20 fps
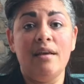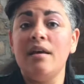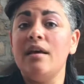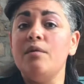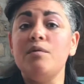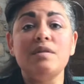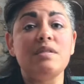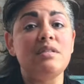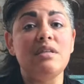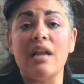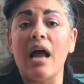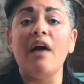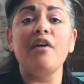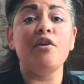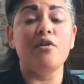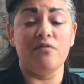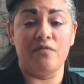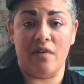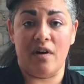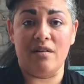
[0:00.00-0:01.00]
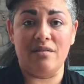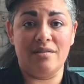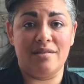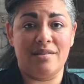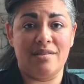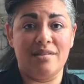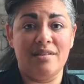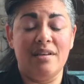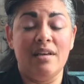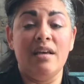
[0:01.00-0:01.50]
It was not your
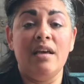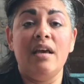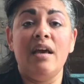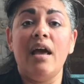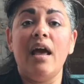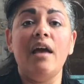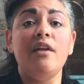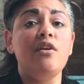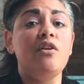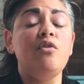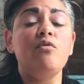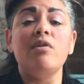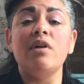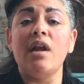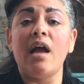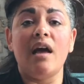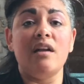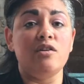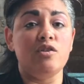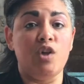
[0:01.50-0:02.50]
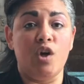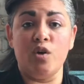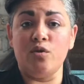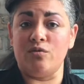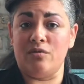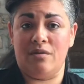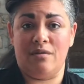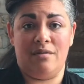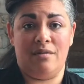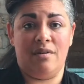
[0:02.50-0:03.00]
fault, and you are not
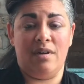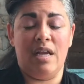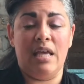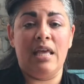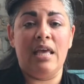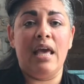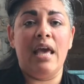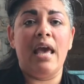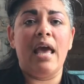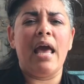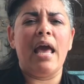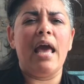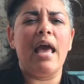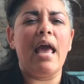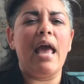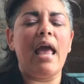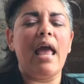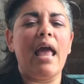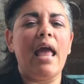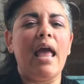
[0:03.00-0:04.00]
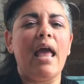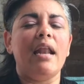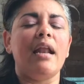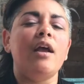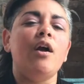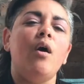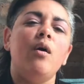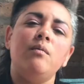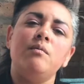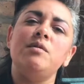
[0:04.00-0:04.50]
alone. And
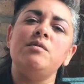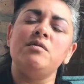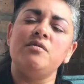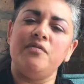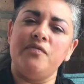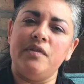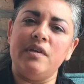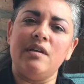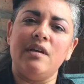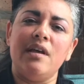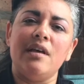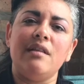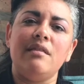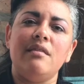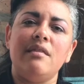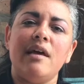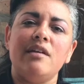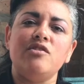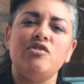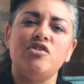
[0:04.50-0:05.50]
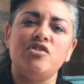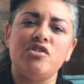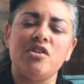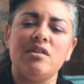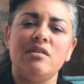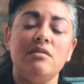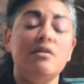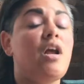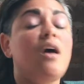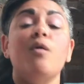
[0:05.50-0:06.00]
I almost feel like that
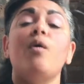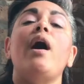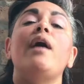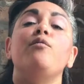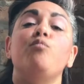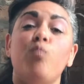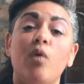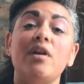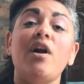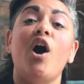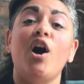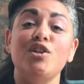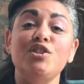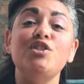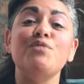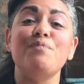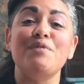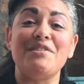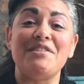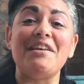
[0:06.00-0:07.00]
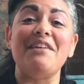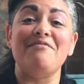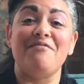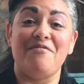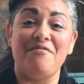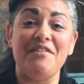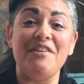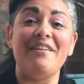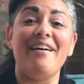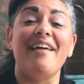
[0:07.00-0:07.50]
should, no, I
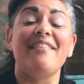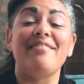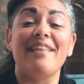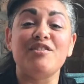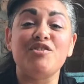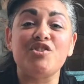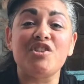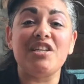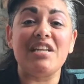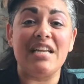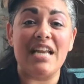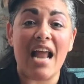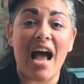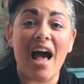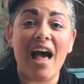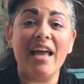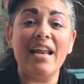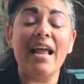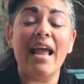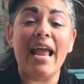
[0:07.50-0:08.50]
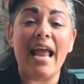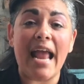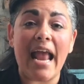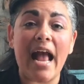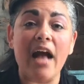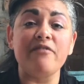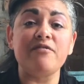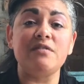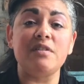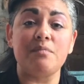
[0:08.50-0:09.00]
100% feel like that should not
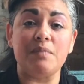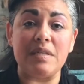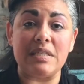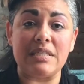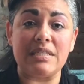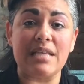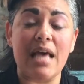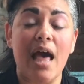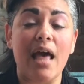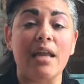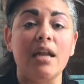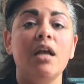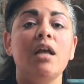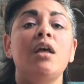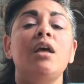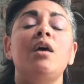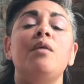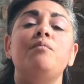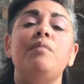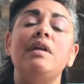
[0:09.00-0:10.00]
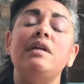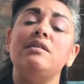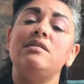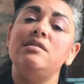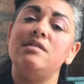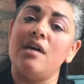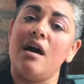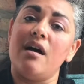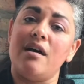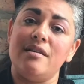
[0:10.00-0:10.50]
have to be said, but
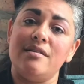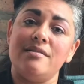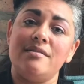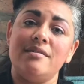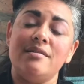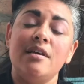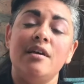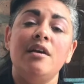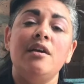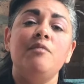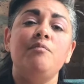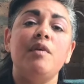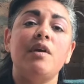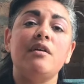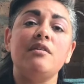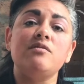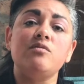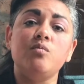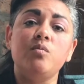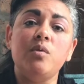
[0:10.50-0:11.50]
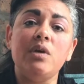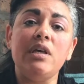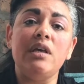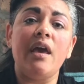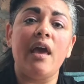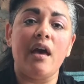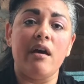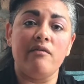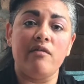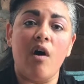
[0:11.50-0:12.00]
it does. Because we
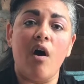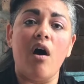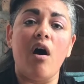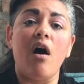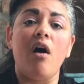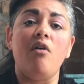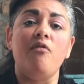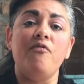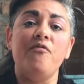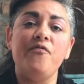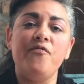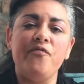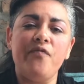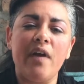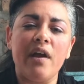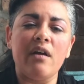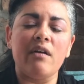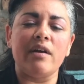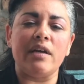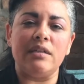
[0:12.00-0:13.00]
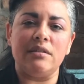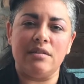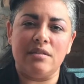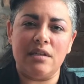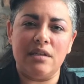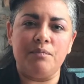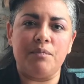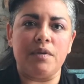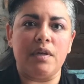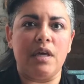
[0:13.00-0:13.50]
have all very
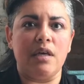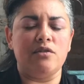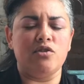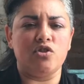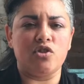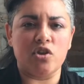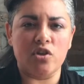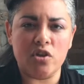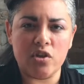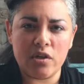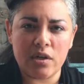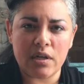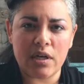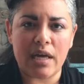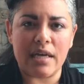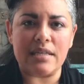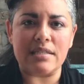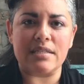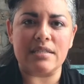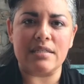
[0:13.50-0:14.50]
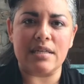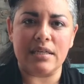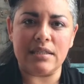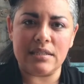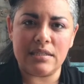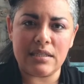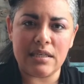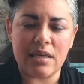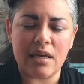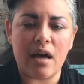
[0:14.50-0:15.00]
deeply internalized this
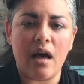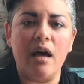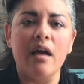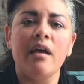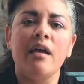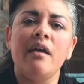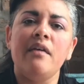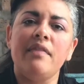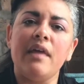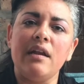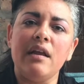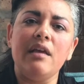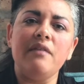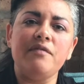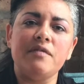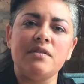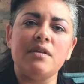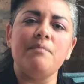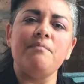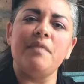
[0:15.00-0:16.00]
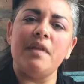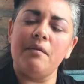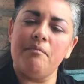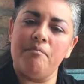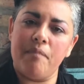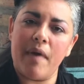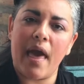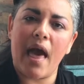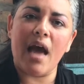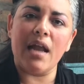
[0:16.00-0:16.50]
idea that if something
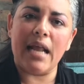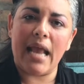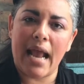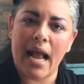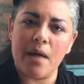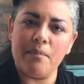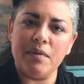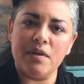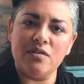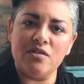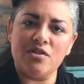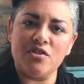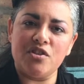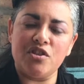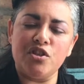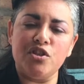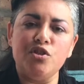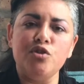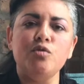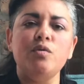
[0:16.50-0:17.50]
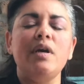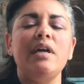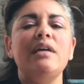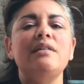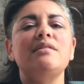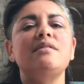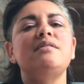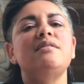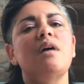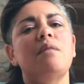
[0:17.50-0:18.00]
bad happens to you,
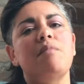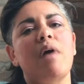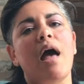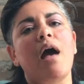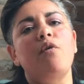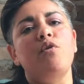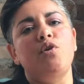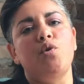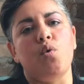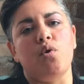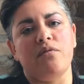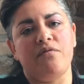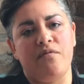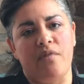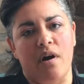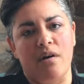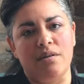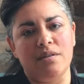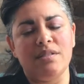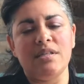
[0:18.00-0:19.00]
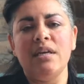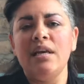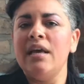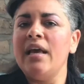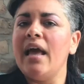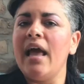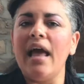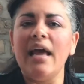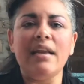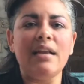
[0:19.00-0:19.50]
it's somehow your fault.
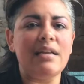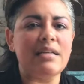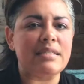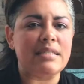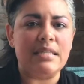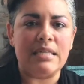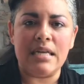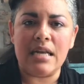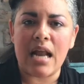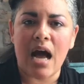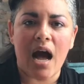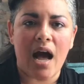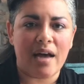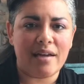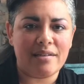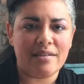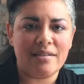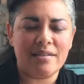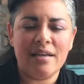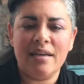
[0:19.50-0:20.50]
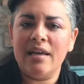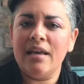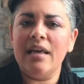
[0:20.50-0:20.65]
And it is not.